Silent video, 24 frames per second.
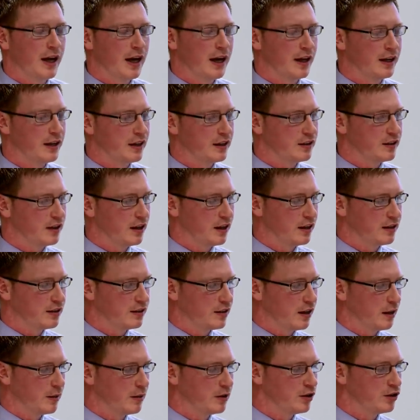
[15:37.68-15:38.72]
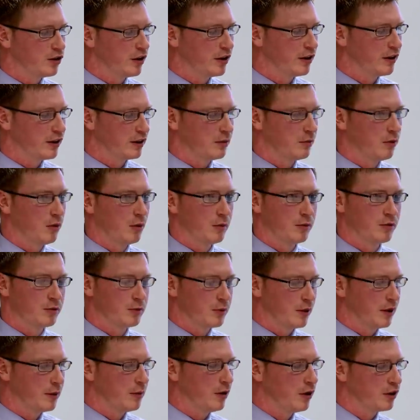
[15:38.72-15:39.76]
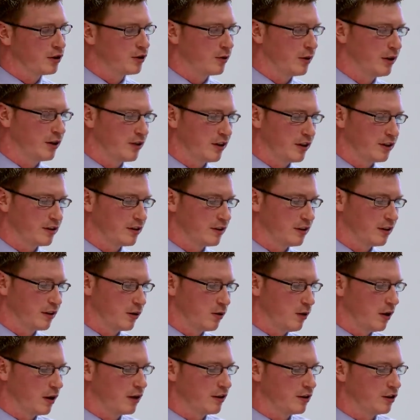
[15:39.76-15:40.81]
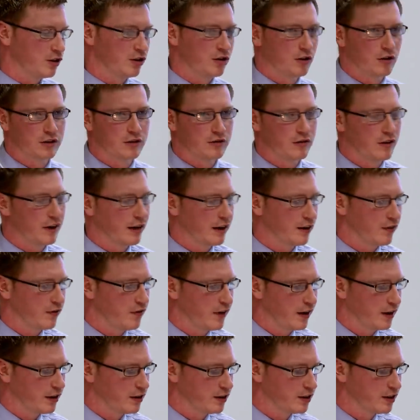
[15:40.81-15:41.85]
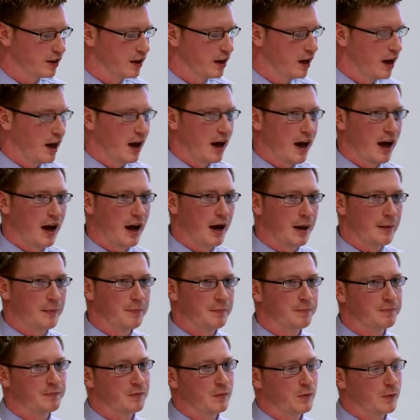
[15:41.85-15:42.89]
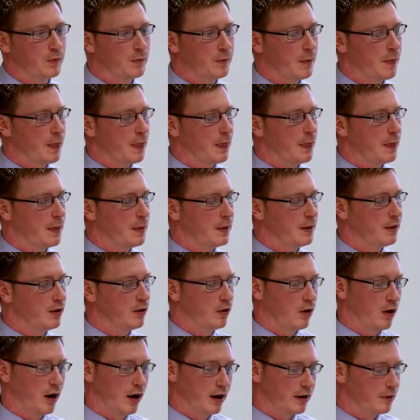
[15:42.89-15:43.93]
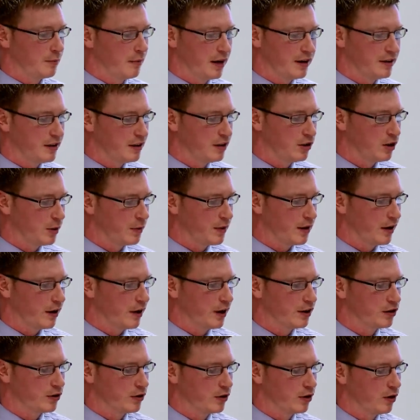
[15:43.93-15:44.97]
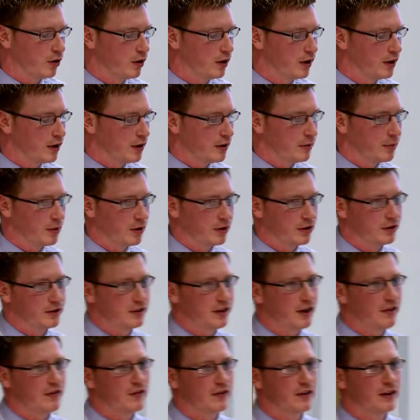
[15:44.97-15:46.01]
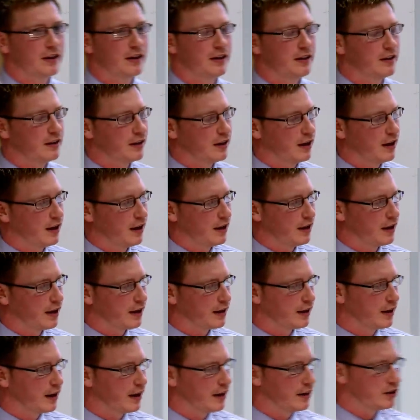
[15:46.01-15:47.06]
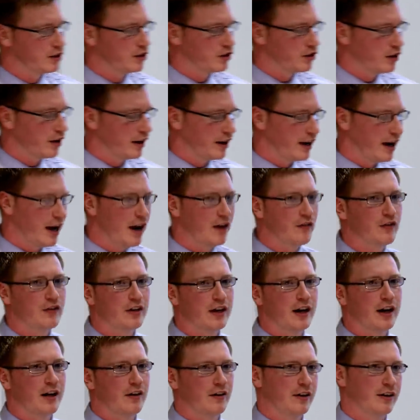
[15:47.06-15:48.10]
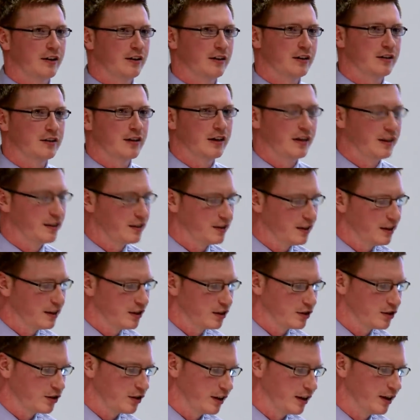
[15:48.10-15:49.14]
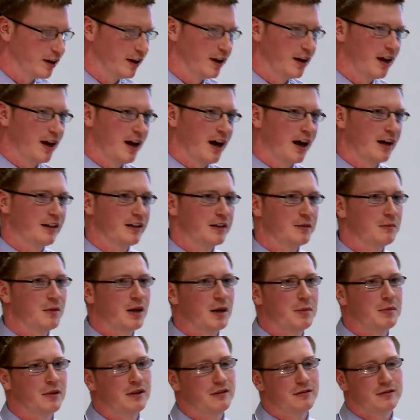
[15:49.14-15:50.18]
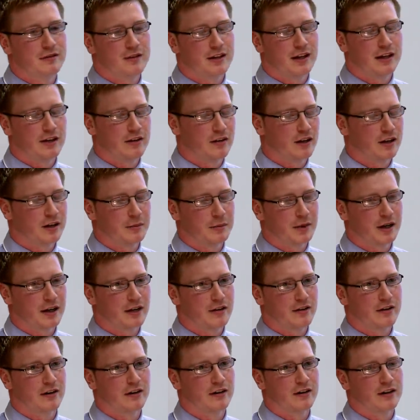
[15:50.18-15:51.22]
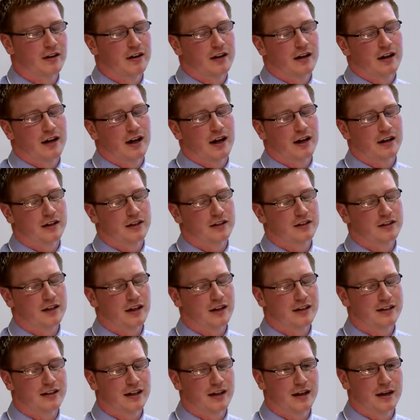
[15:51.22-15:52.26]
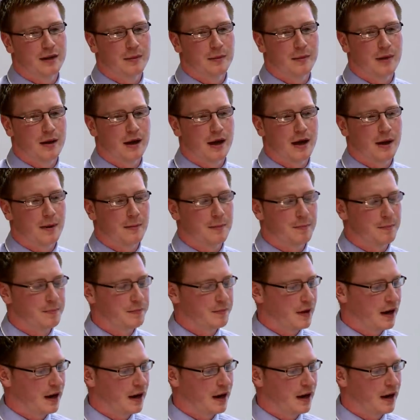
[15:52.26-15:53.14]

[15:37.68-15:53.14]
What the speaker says: and it's I'm enjoying it at the moment. But I'm also interested in quality assurance, reg affairs. I might end up there, I don't know, but definitely I'd like to try every area in the science industry, and then maybe later on in my career decide to